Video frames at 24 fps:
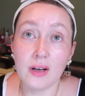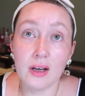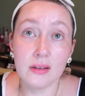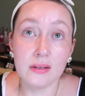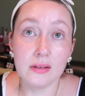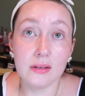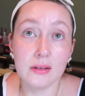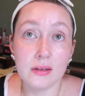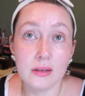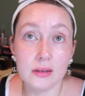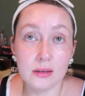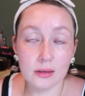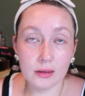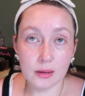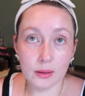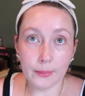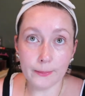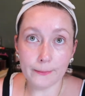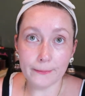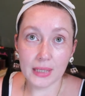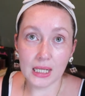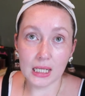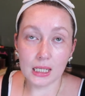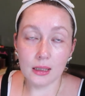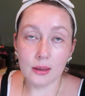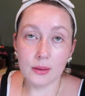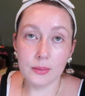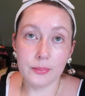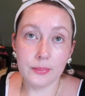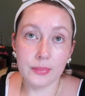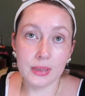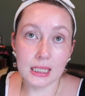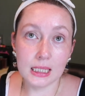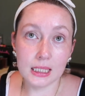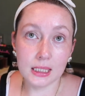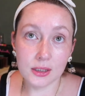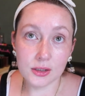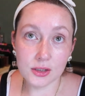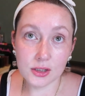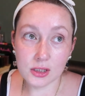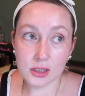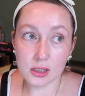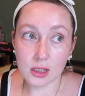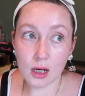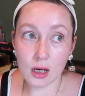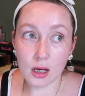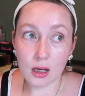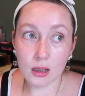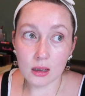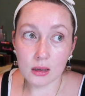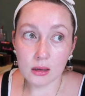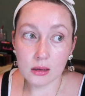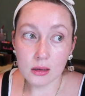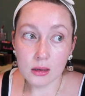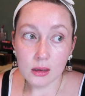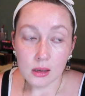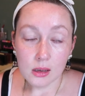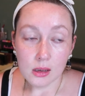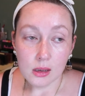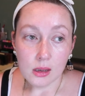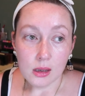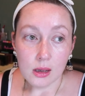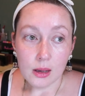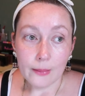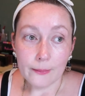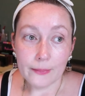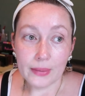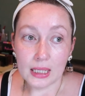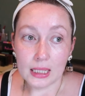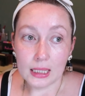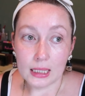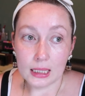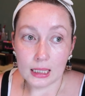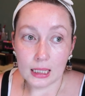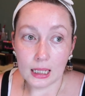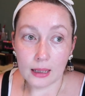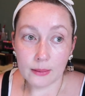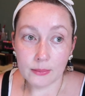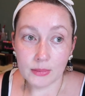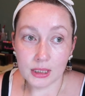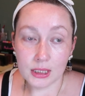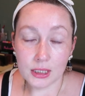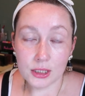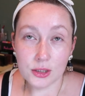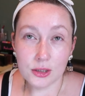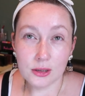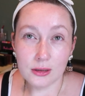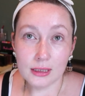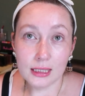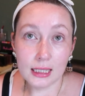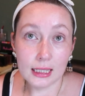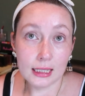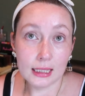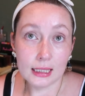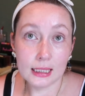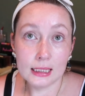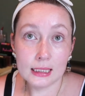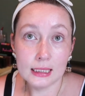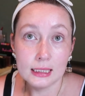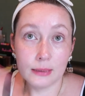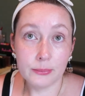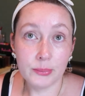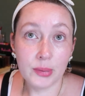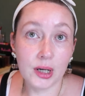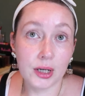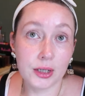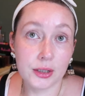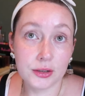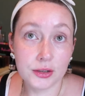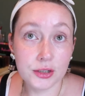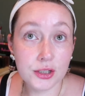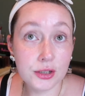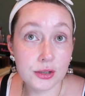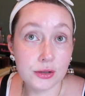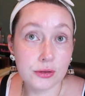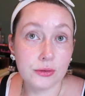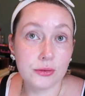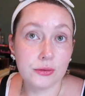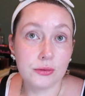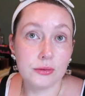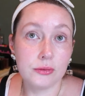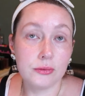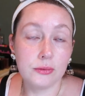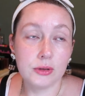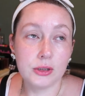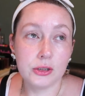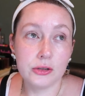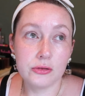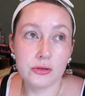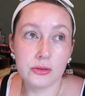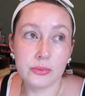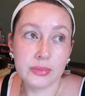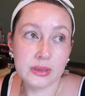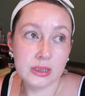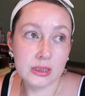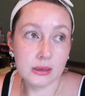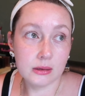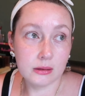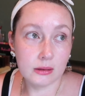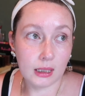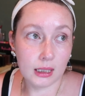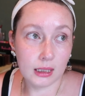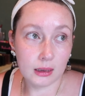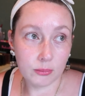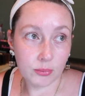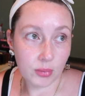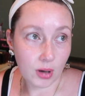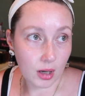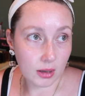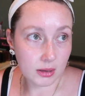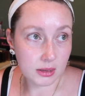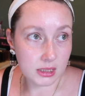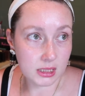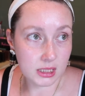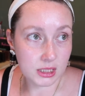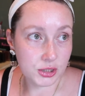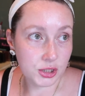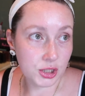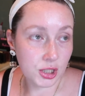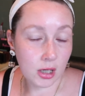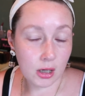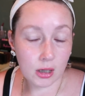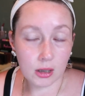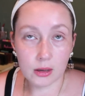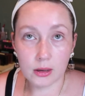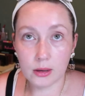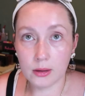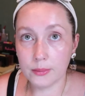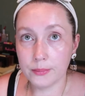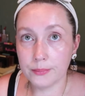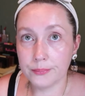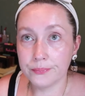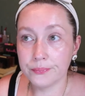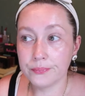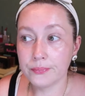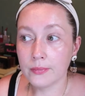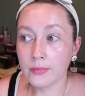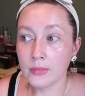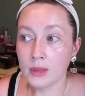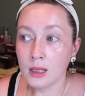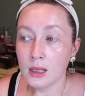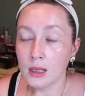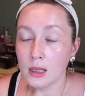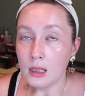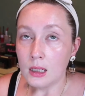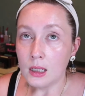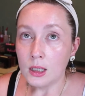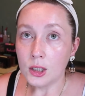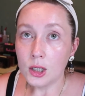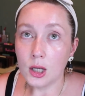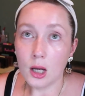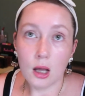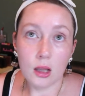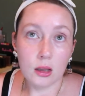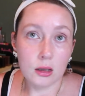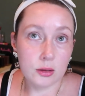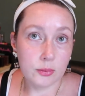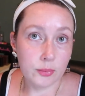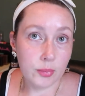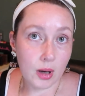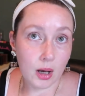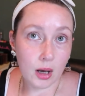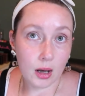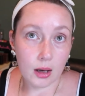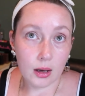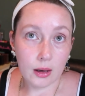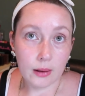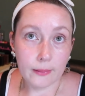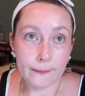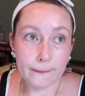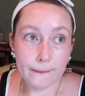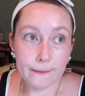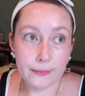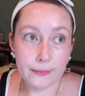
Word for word: other makeup things to haul, but I'm gonna do that in a part two, which will be like BoxyCharm, ColourPop,